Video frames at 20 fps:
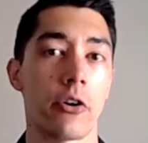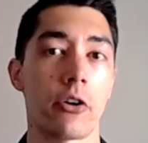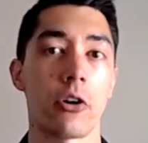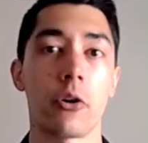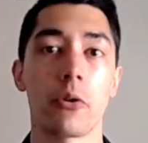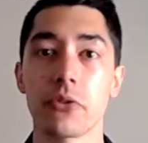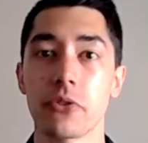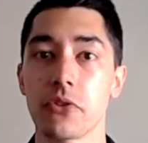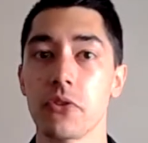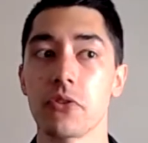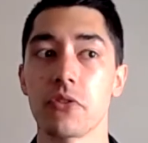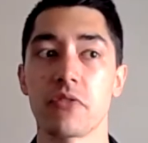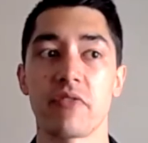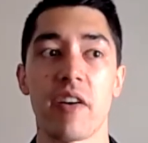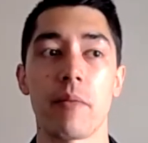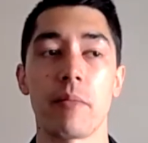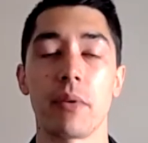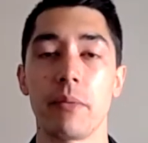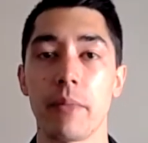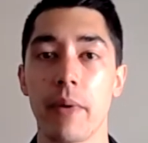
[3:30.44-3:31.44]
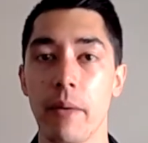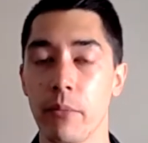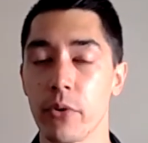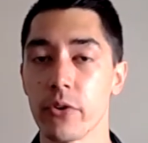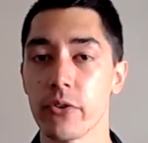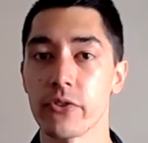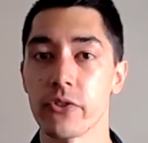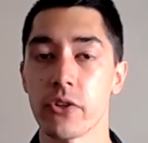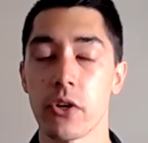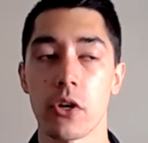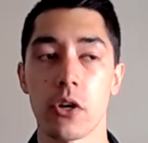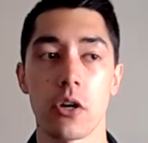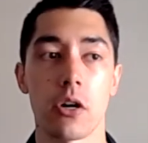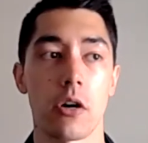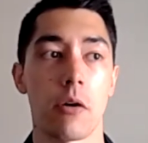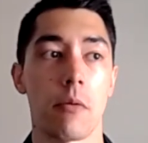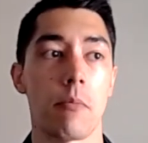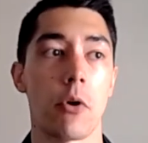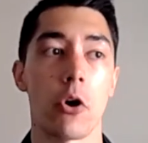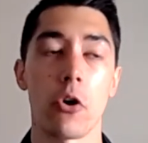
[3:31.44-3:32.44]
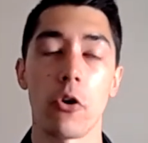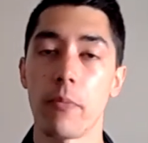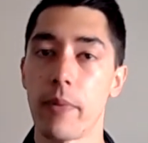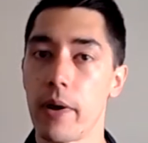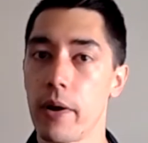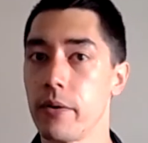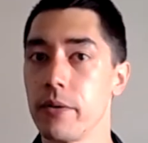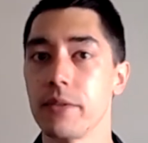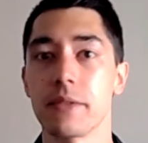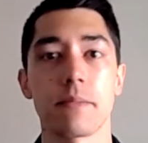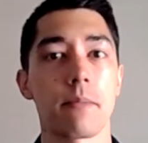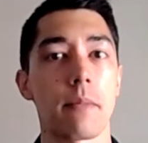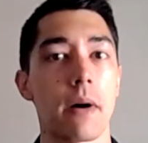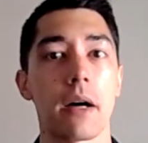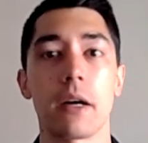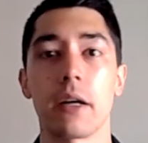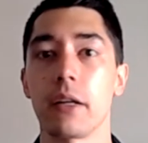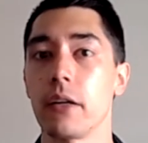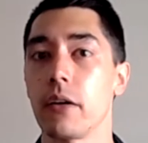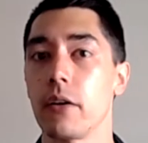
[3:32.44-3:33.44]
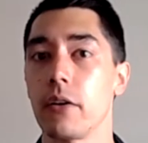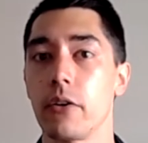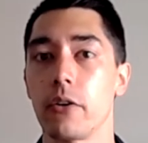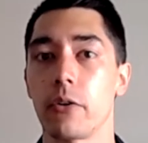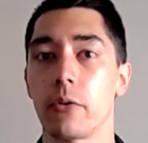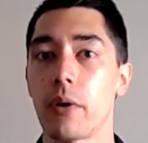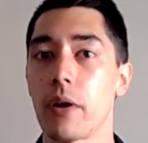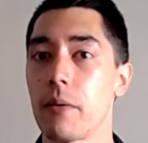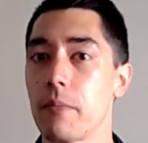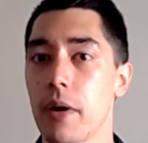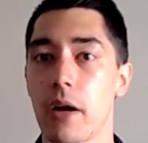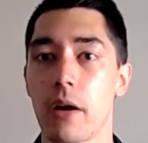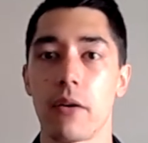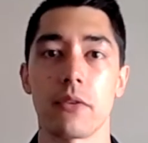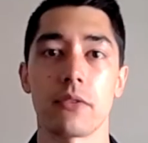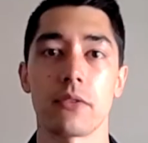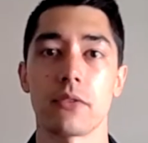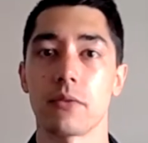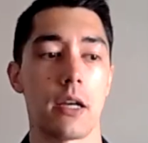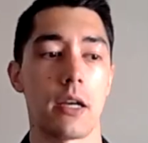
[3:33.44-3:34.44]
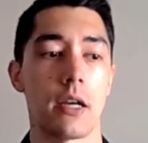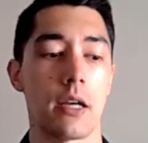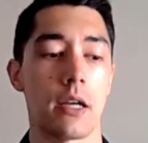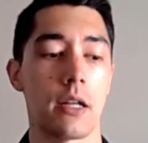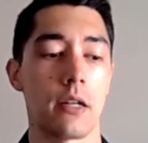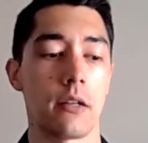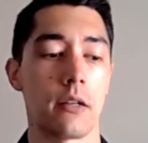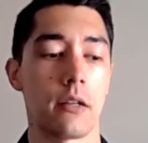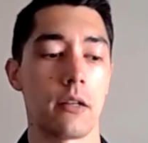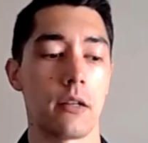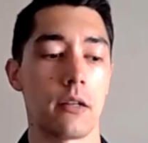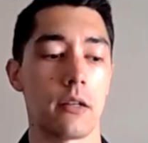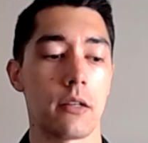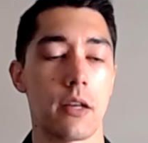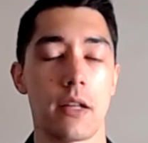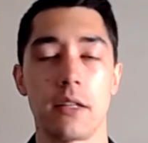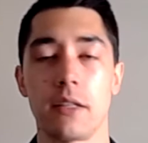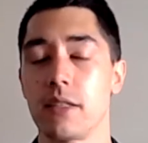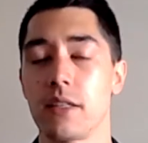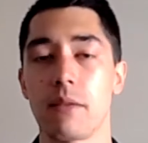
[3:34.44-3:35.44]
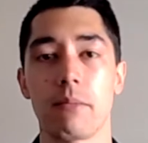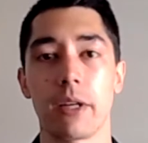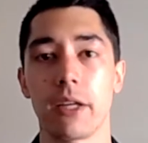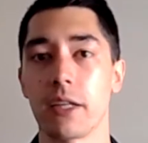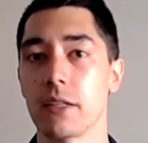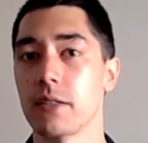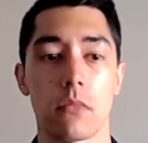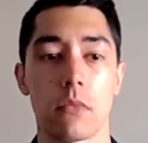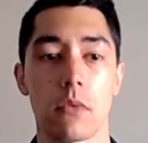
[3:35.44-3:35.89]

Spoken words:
closest family members, her parents, mine, our grandparents, and siblings.